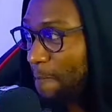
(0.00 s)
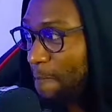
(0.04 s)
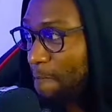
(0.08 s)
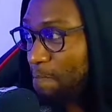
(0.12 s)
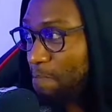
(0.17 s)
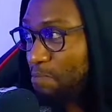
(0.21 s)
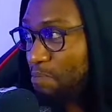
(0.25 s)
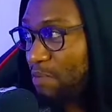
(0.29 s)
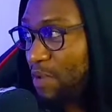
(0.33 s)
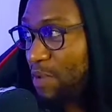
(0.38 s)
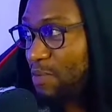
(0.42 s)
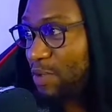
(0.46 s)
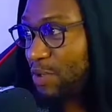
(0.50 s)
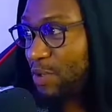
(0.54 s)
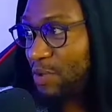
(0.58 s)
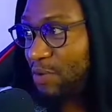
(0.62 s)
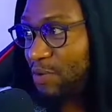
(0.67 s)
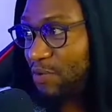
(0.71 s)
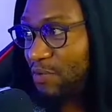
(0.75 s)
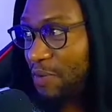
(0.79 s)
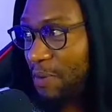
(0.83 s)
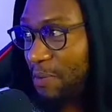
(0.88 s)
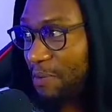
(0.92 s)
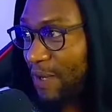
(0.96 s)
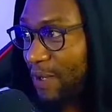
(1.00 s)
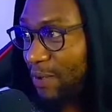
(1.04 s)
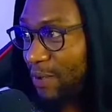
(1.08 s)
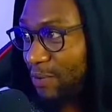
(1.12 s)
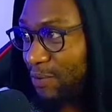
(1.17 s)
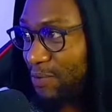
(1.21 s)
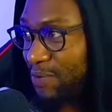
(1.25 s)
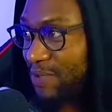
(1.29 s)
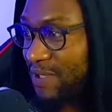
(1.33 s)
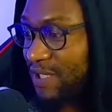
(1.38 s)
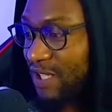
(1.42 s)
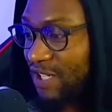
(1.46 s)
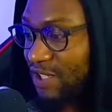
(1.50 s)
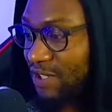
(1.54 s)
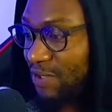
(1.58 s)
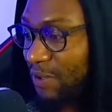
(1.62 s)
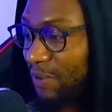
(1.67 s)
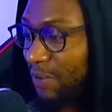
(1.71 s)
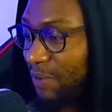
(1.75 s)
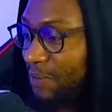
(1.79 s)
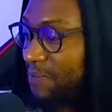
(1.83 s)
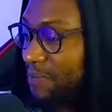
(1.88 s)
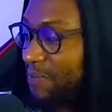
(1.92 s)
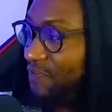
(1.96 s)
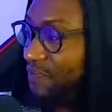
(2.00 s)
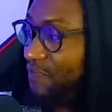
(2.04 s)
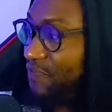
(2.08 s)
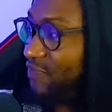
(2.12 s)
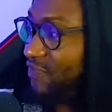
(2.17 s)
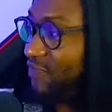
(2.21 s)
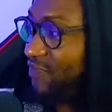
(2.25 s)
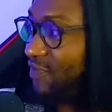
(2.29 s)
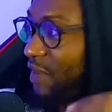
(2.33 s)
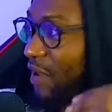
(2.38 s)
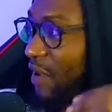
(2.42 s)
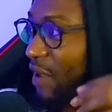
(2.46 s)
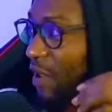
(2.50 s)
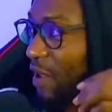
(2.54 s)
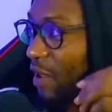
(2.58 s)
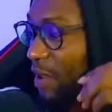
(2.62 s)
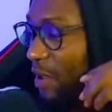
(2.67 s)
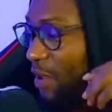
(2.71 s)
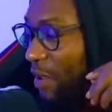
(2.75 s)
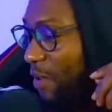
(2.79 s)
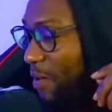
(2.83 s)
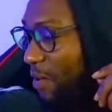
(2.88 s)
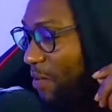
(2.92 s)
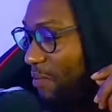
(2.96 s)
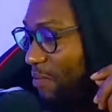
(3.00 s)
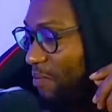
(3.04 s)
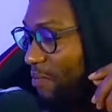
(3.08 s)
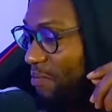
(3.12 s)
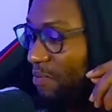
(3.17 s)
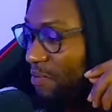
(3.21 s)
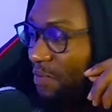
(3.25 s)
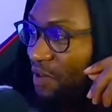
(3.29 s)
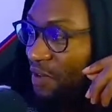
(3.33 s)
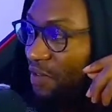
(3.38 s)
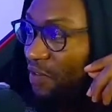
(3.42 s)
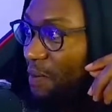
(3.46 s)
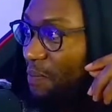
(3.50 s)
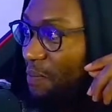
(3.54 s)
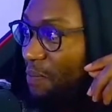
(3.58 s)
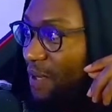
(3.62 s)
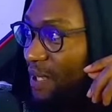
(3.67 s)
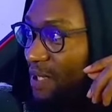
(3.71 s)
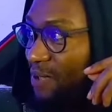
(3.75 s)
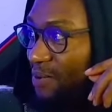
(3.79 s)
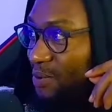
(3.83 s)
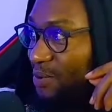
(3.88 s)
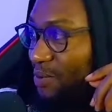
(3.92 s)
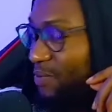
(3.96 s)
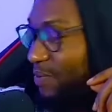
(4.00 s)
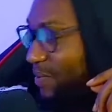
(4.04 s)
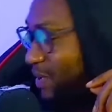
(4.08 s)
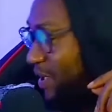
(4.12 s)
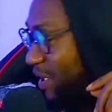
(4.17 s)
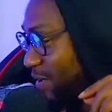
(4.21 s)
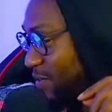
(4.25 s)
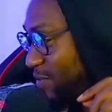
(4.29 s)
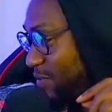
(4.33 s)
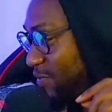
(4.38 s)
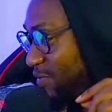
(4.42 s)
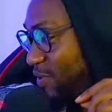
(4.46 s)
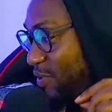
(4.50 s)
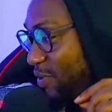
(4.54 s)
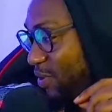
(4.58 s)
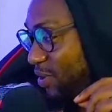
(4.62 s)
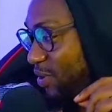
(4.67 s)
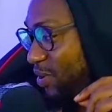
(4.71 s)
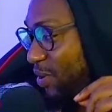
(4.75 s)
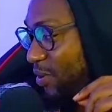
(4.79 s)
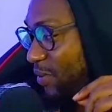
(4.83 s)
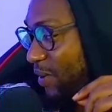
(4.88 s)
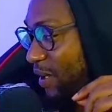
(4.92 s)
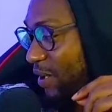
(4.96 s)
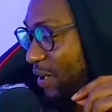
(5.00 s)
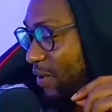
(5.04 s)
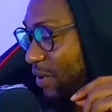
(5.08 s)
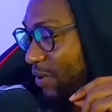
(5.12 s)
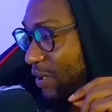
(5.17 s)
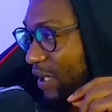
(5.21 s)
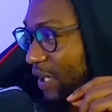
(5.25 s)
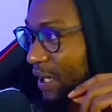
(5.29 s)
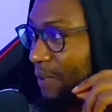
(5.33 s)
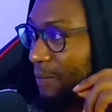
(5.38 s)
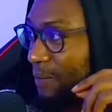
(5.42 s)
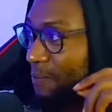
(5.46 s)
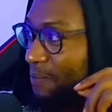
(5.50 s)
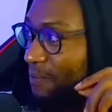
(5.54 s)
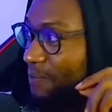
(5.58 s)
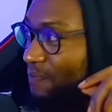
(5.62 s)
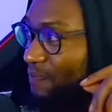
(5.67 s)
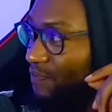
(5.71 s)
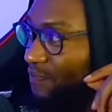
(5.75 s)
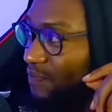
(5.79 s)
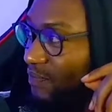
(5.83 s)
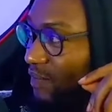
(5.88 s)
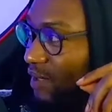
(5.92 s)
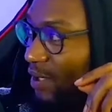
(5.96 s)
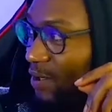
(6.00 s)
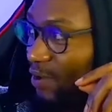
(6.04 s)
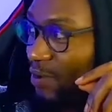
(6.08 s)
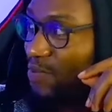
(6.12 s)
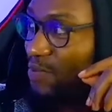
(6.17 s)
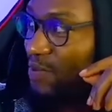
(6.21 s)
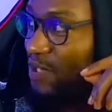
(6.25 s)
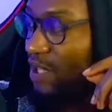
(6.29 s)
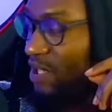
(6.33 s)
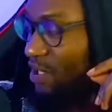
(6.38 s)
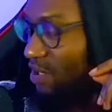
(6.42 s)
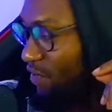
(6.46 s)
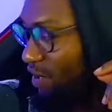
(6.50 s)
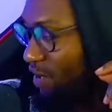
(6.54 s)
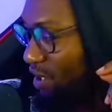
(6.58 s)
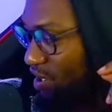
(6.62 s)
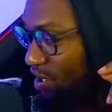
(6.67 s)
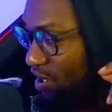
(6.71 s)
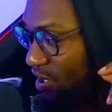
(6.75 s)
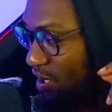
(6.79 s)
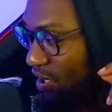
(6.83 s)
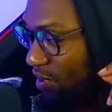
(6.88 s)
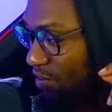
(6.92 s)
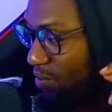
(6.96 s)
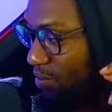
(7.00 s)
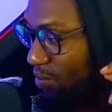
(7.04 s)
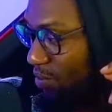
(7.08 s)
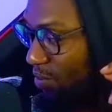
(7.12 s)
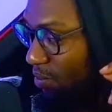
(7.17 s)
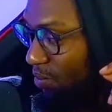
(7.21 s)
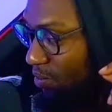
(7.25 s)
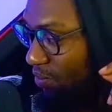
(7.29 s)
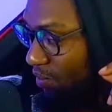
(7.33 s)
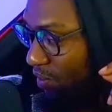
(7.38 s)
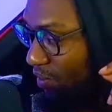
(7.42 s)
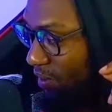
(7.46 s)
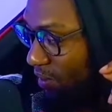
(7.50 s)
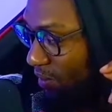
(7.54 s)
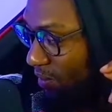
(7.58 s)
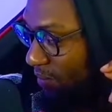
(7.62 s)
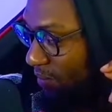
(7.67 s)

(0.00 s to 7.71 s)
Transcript: In Morocco fait pas group stage now. Me fait pas group stage before the top whatever take am. Group stage fait gêner Morocco for there.